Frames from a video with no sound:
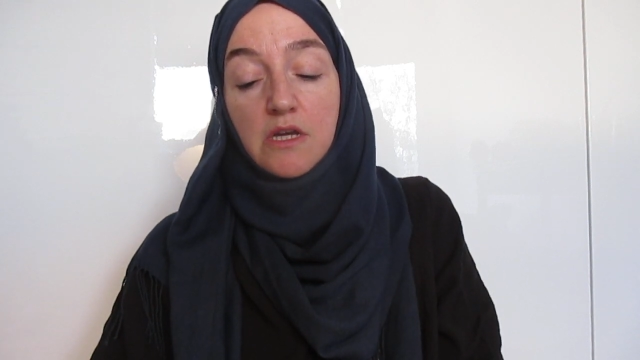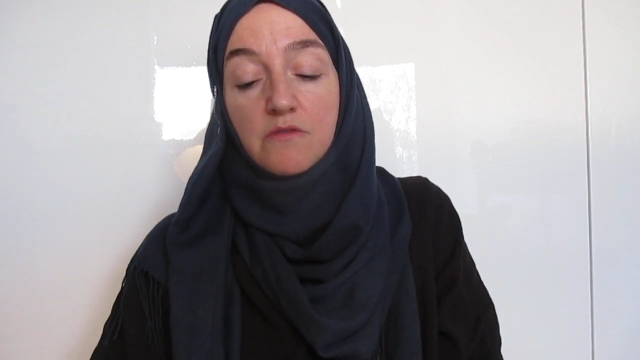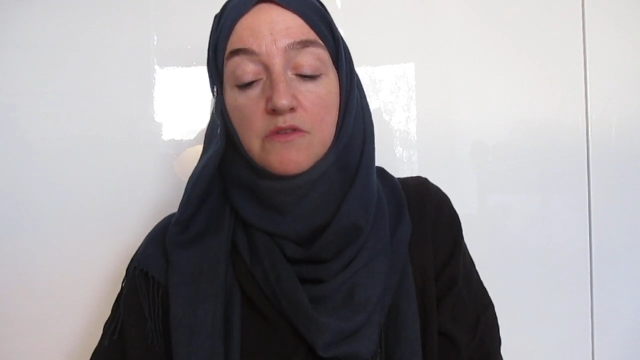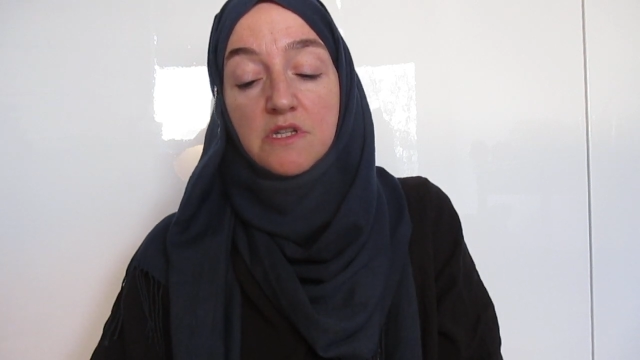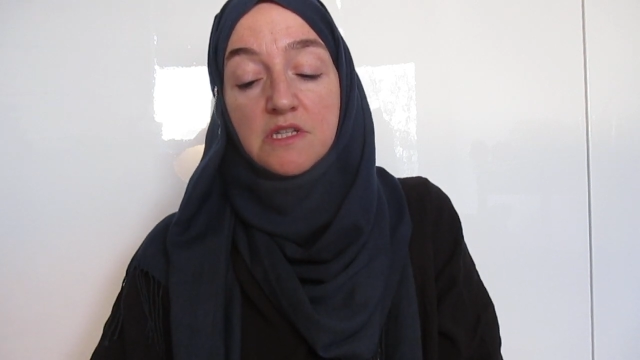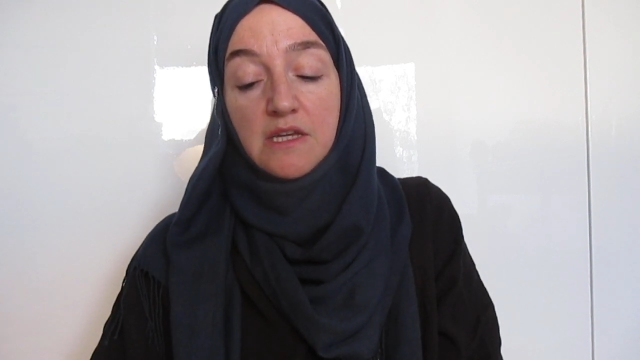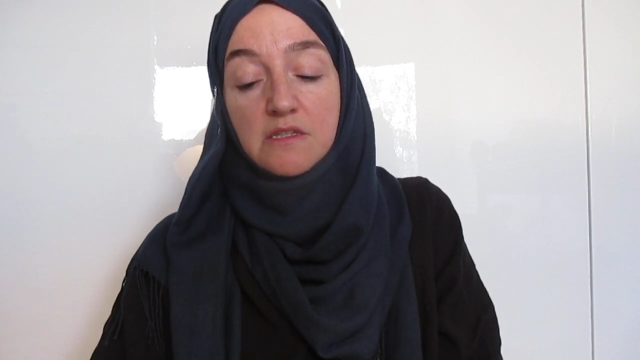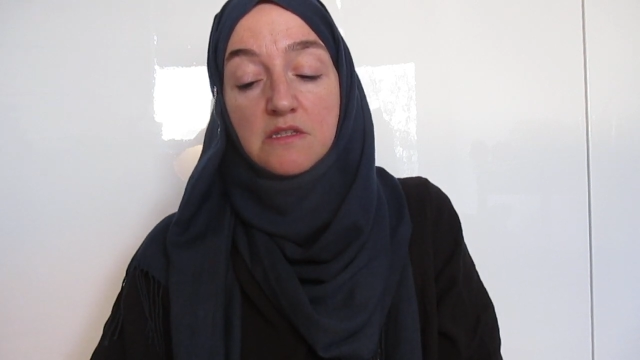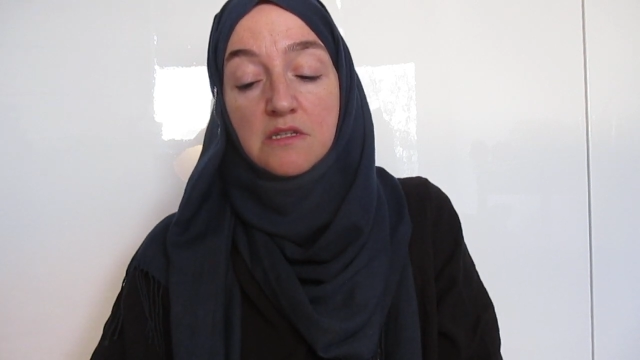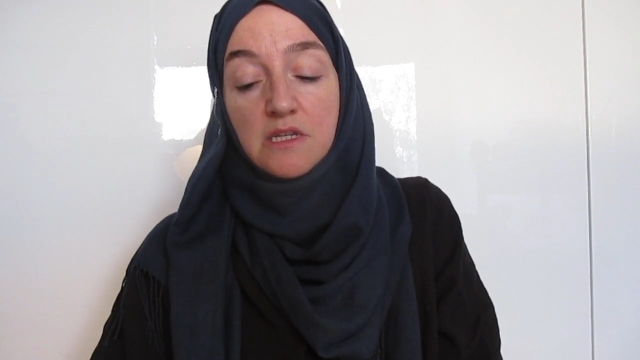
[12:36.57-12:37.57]
for the
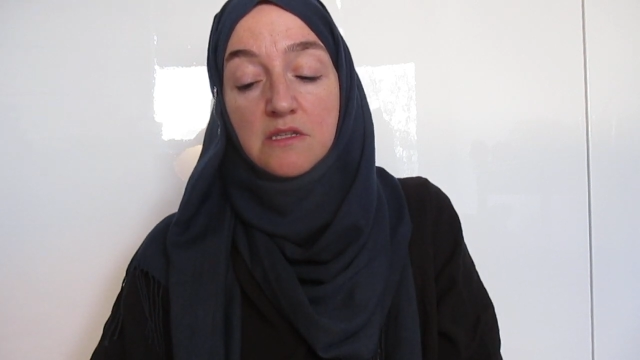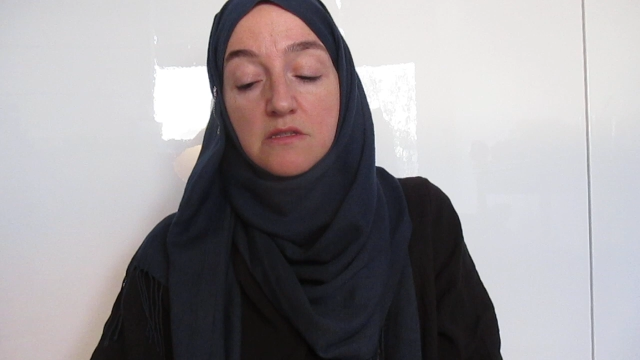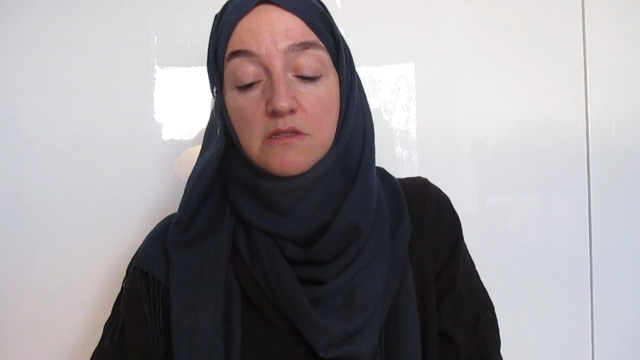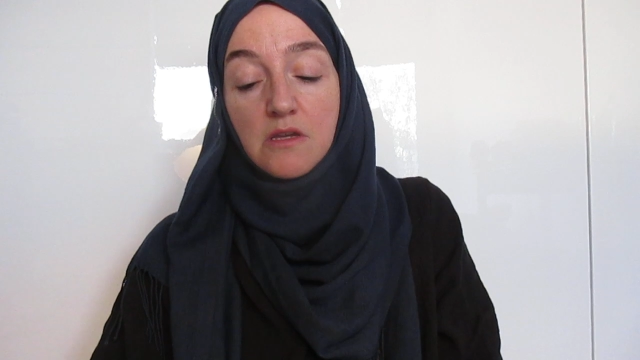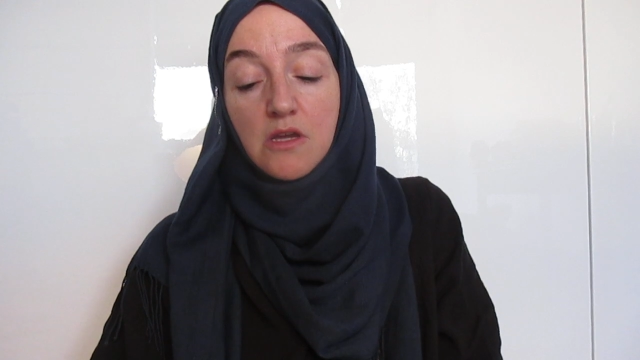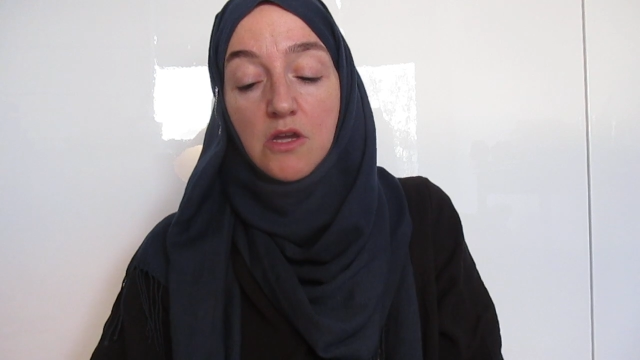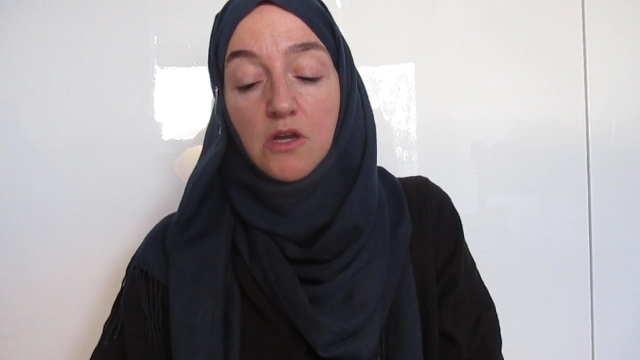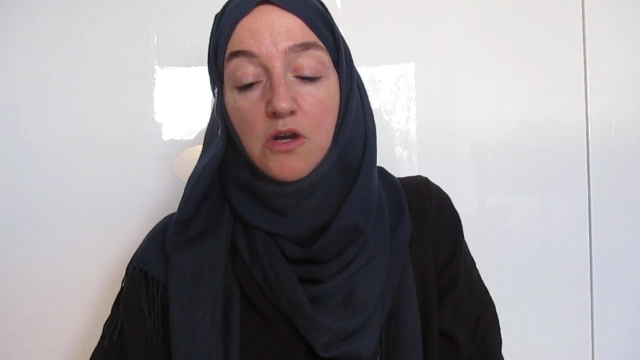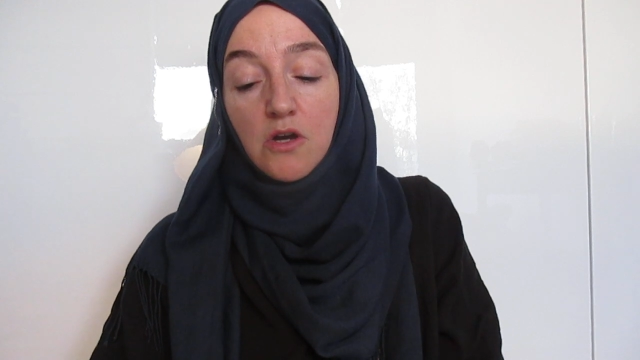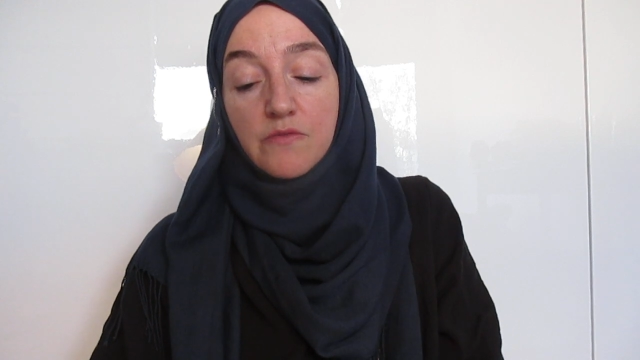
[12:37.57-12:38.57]
destinies
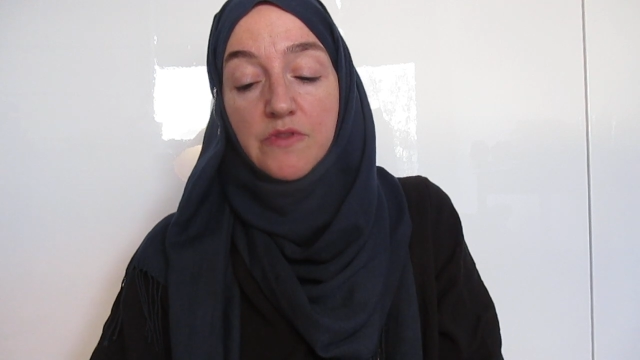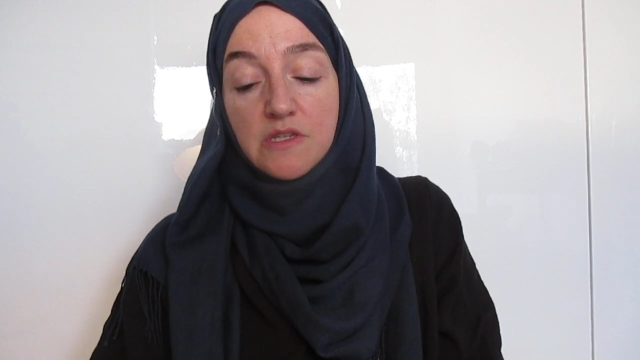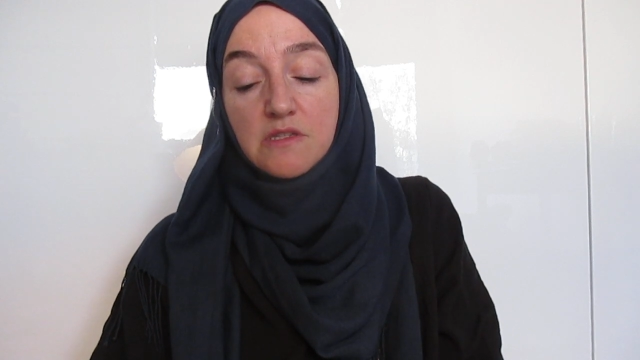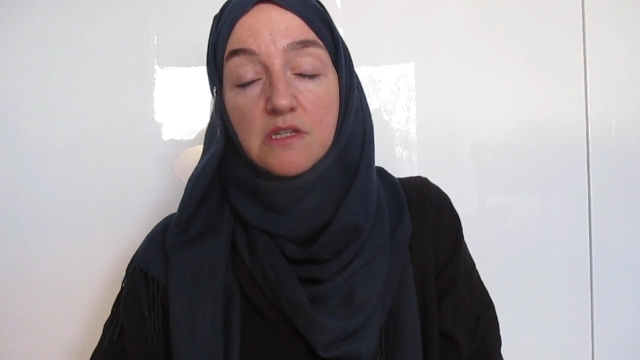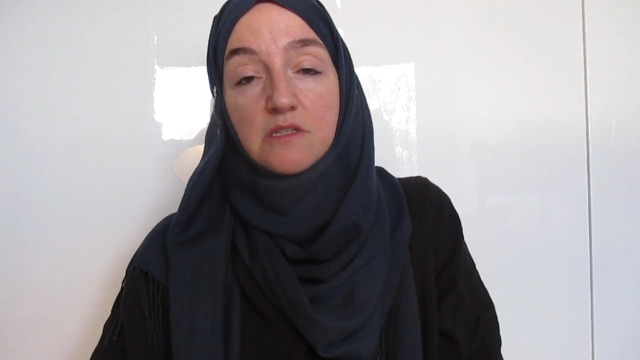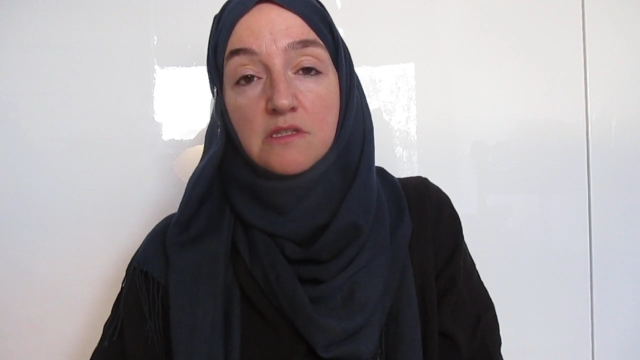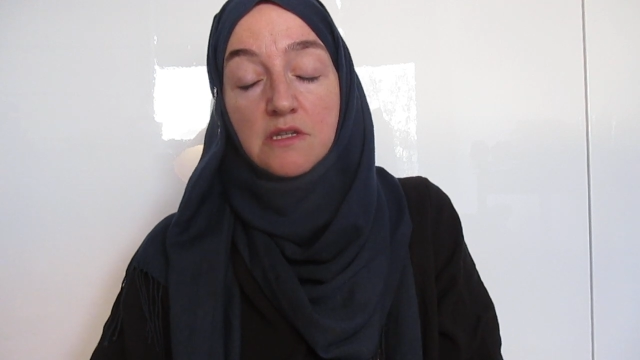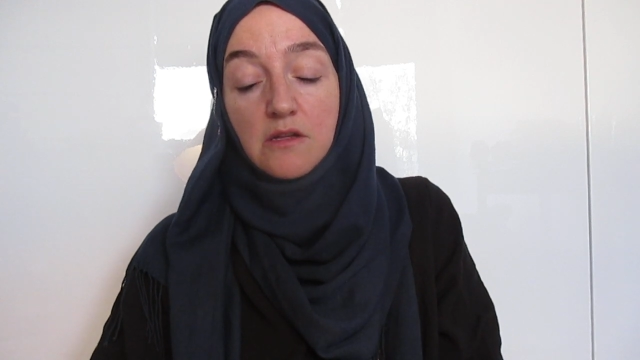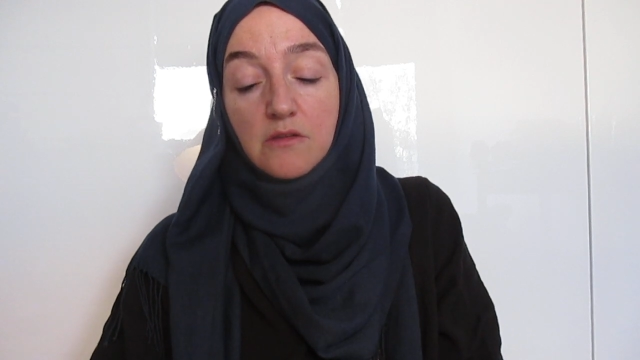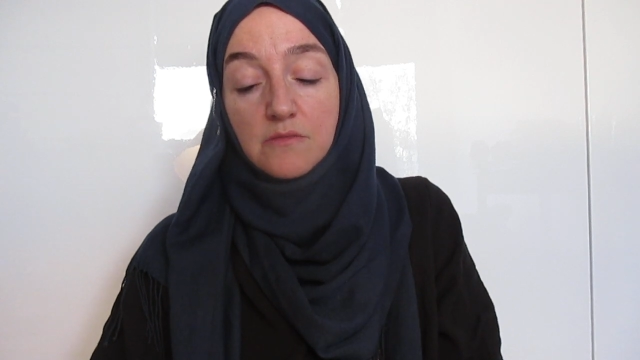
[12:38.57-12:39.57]
of this
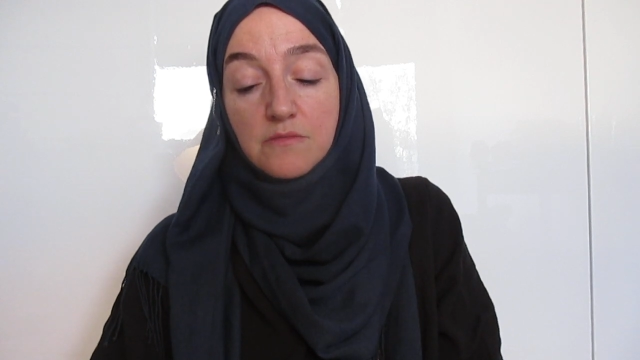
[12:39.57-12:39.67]
citadel.